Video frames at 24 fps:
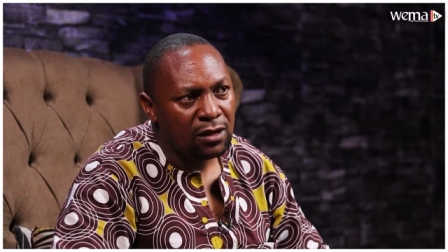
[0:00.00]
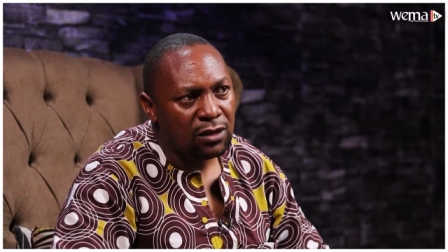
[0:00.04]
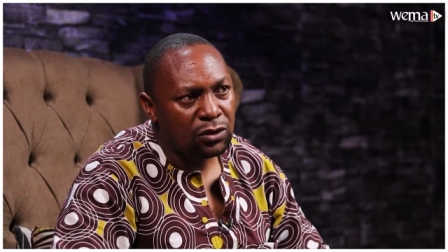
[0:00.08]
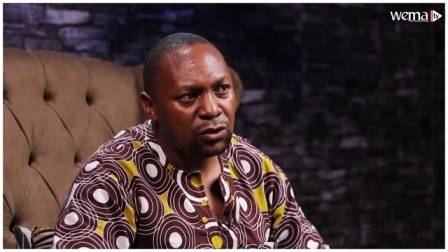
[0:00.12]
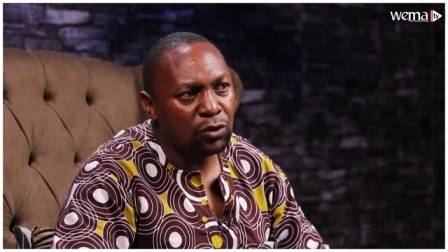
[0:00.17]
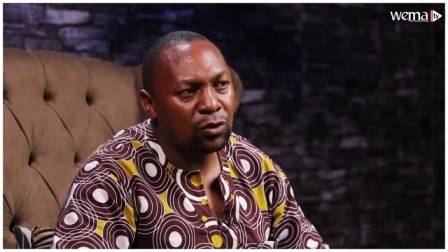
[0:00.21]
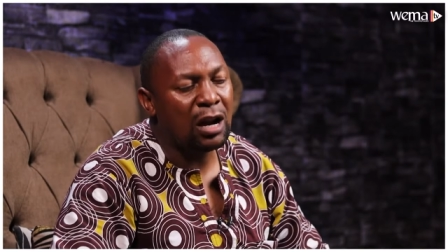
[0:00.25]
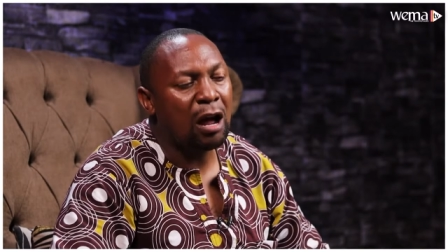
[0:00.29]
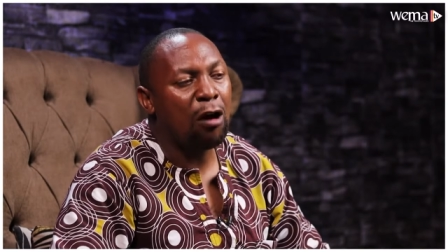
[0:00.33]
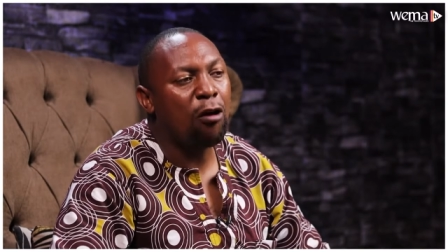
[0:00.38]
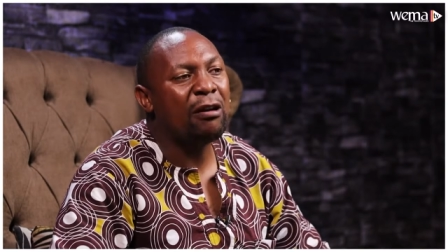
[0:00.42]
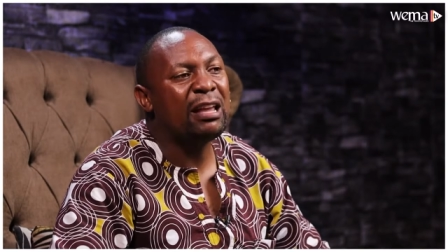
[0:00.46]

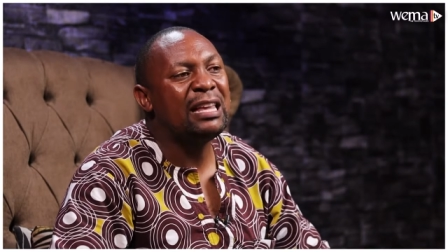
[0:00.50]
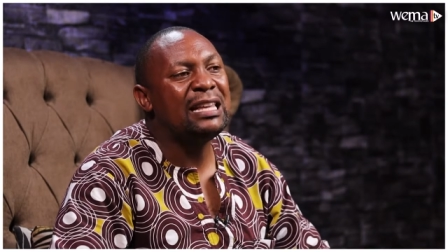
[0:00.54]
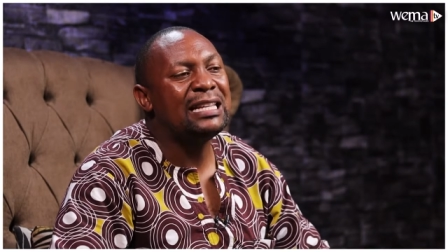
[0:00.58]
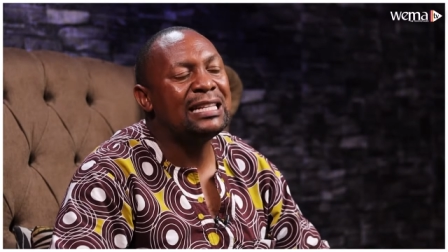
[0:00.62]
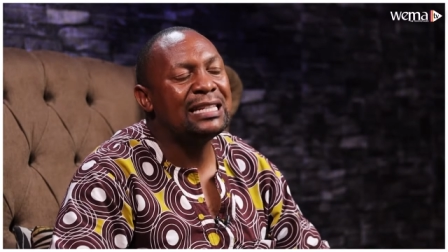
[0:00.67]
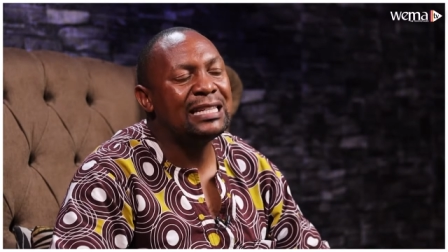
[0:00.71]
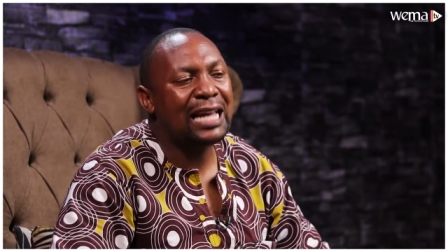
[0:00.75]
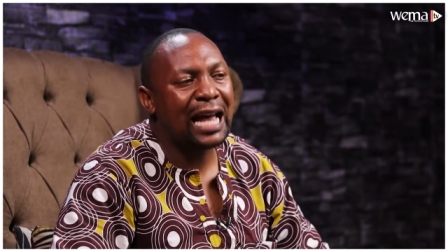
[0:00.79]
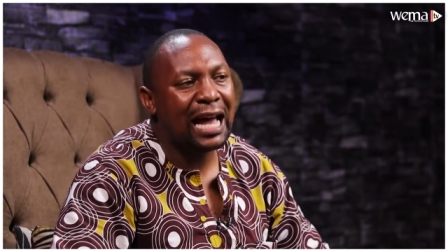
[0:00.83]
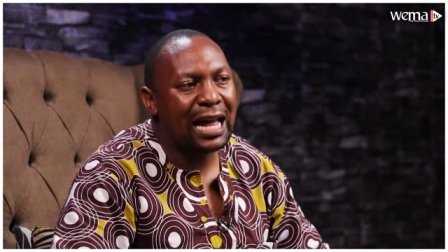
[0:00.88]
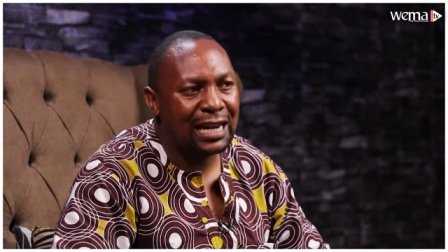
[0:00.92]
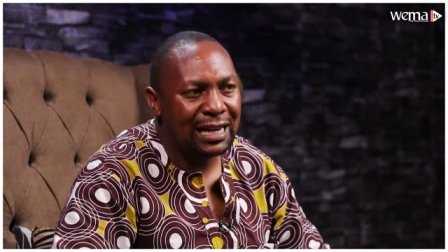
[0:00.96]
So now
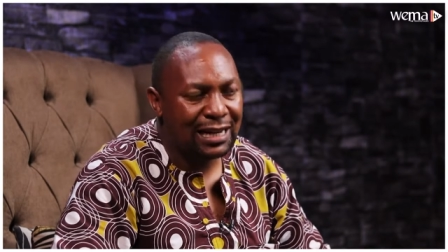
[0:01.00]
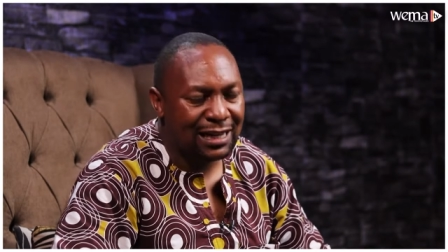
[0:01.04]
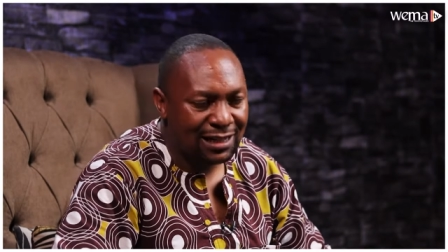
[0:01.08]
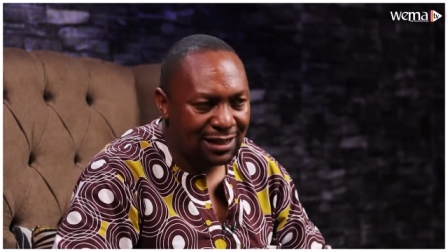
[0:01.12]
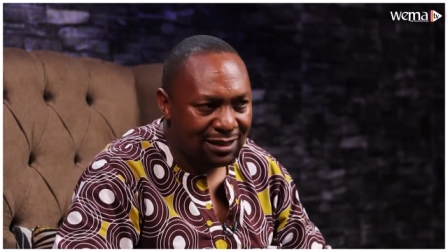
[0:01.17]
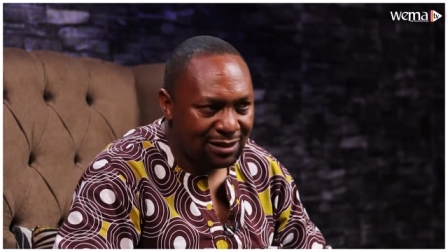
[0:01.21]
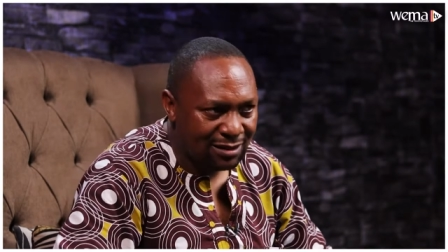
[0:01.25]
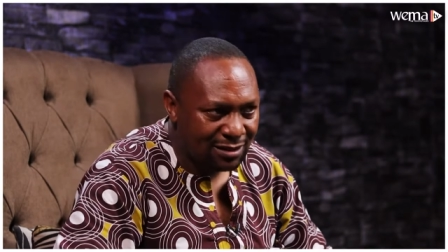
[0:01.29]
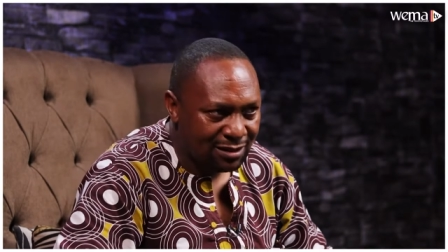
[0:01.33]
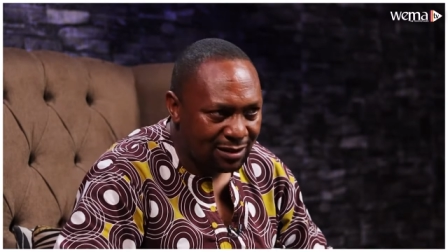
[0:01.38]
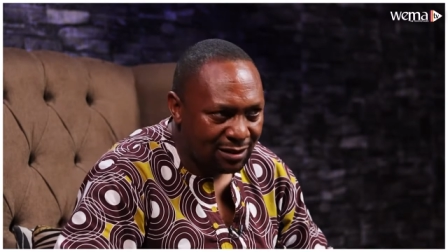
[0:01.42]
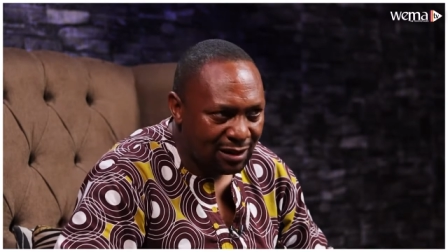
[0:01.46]
his son,
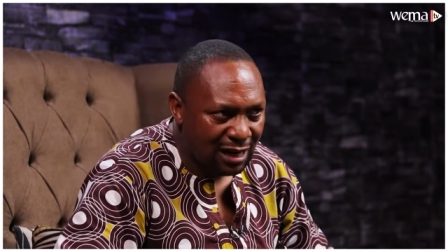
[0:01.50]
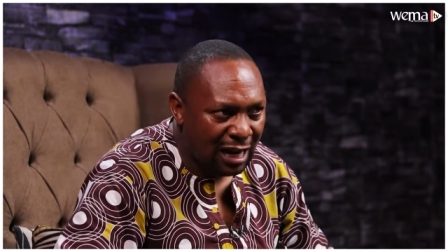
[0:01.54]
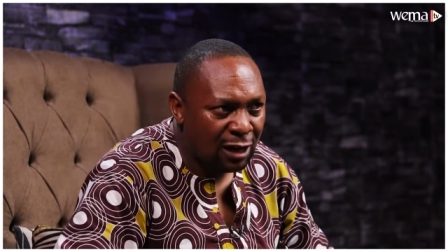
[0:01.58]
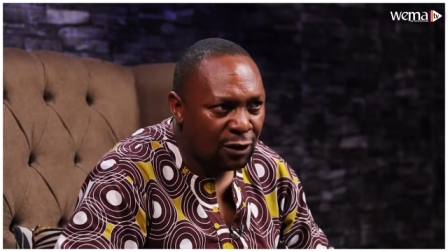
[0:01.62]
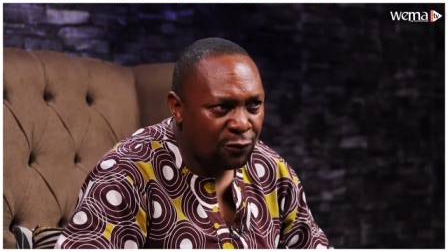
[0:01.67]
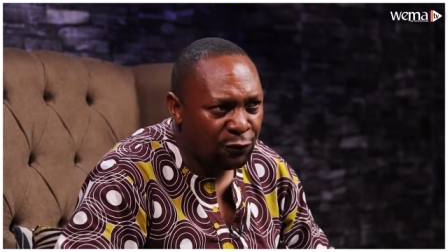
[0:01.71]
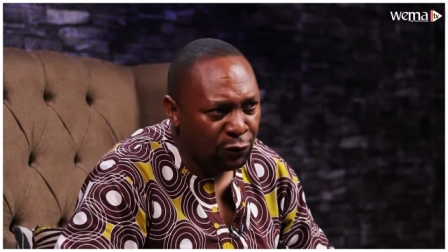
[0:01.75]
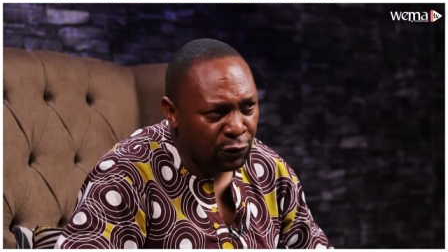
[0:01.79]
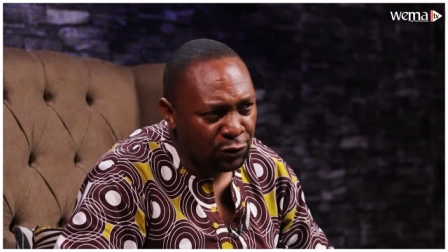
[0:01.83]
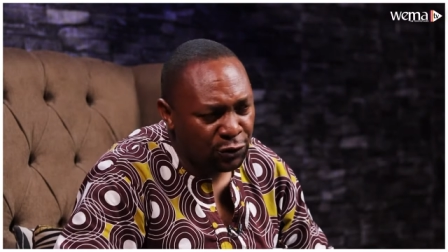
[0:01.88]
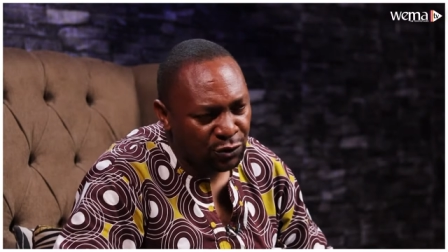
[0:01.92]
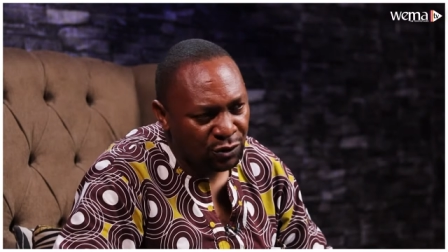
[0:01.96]

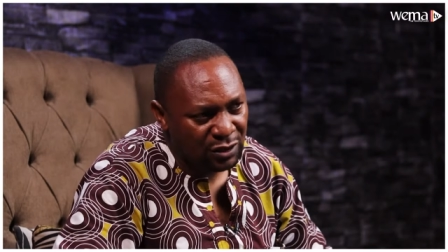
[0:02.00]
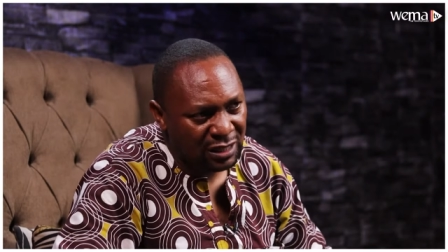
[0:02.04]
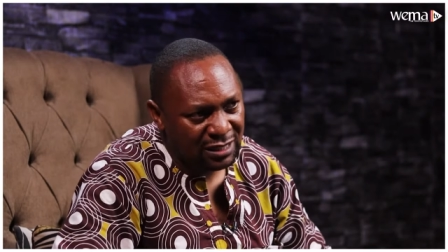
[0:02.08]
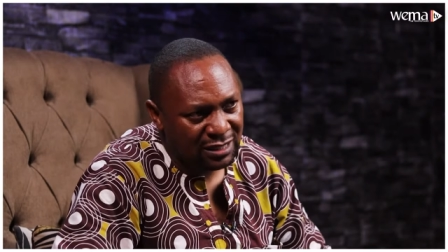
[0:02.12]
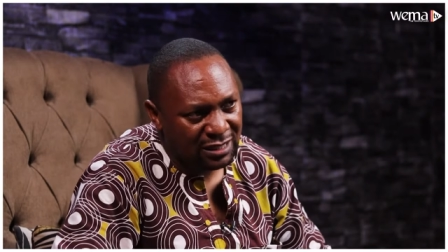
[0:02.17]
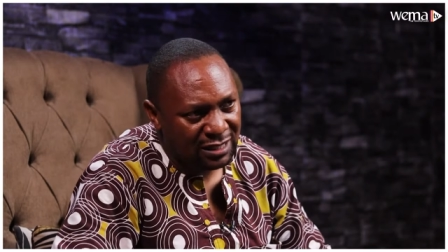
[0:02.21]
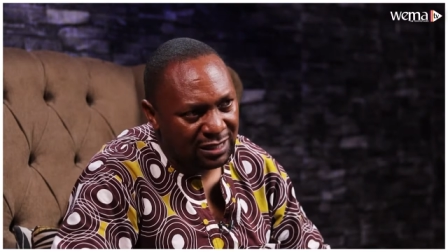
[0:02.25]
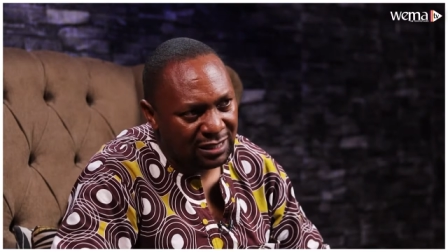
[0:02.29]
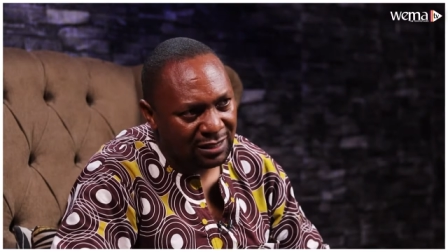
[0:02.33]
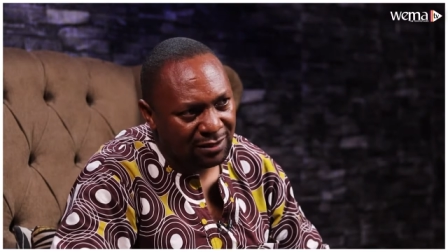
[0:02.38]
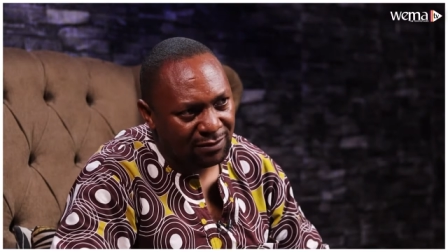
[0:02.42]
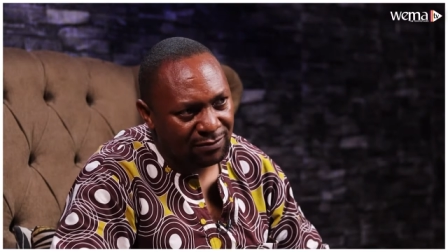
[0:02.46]

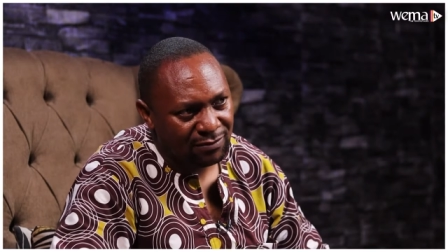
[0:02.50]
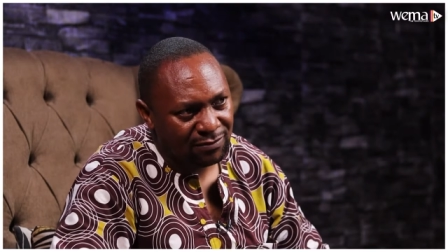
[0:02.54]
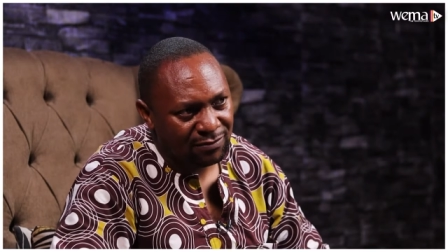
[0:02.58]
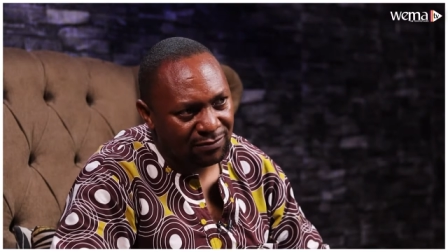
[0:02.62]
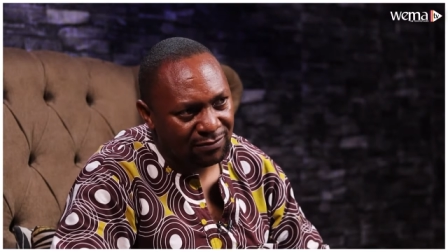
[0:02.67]
unfortunately,